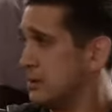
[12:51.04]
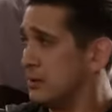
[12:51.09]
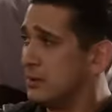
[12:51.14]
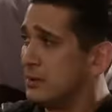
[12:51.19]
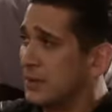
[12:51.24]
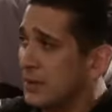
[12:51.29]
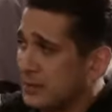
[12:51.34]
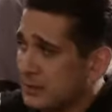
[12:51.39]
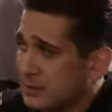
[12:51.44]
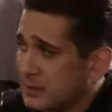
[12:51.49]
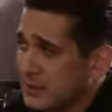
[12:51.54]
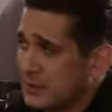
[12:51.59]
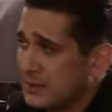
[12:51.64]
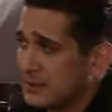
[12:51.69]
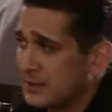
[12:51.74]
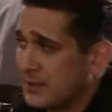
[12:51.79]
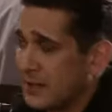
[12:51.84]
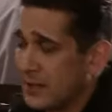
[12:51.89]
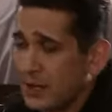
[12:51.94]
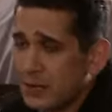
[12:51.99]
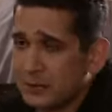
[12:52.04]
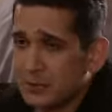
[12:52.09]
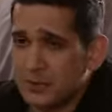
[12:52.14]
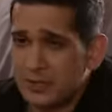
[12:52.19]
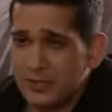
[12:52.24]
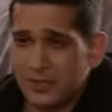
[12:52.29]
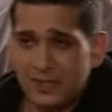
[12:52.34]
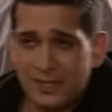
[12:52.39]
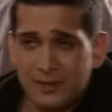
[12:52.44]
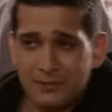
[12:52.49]
Oh, it's hard when
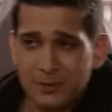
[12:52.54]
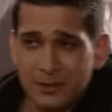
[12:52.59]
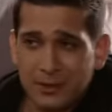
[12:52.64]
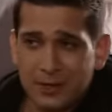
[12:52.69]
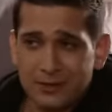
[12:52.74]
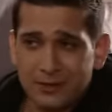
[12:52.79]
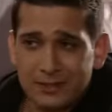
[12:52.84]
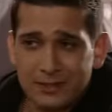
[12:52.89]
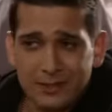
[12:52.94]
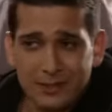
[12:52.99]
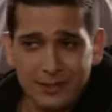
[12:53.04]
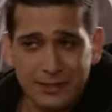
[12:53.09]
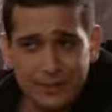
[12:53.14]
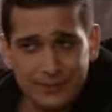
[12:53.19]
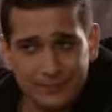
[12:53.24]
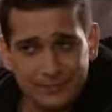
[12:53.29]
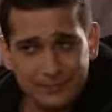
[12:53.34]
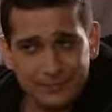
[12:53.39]
she's everywhere I turn.